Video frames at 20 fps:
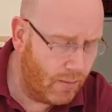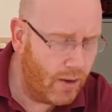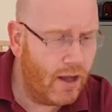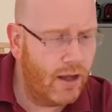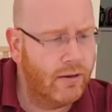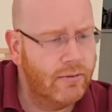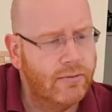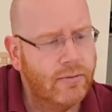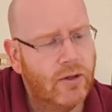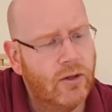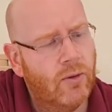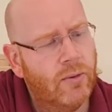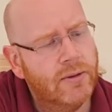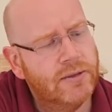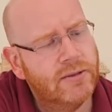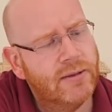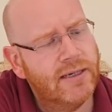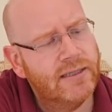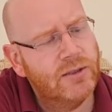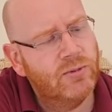up
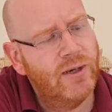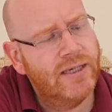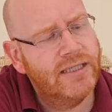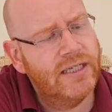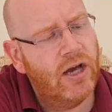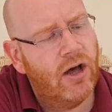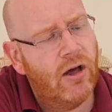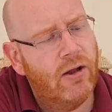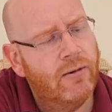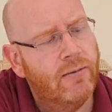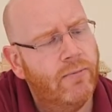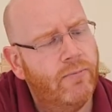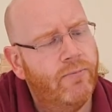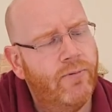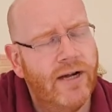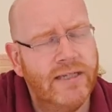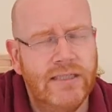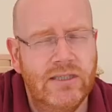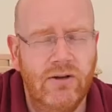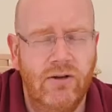to it, switch it on,
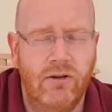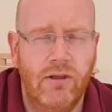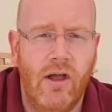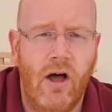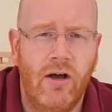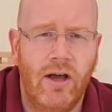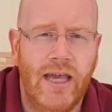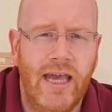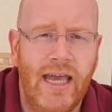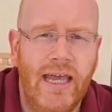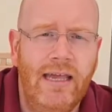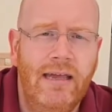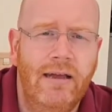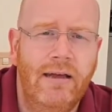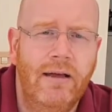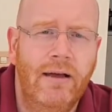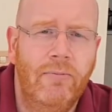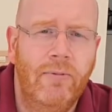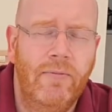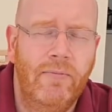press the unlock
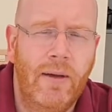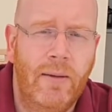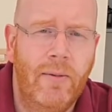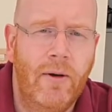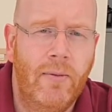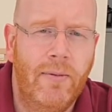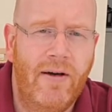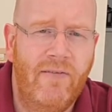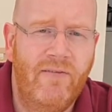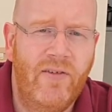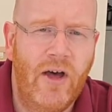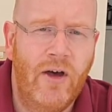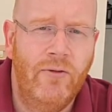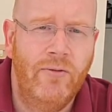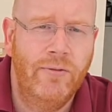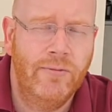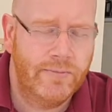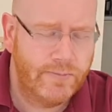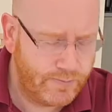key with my mobile phone,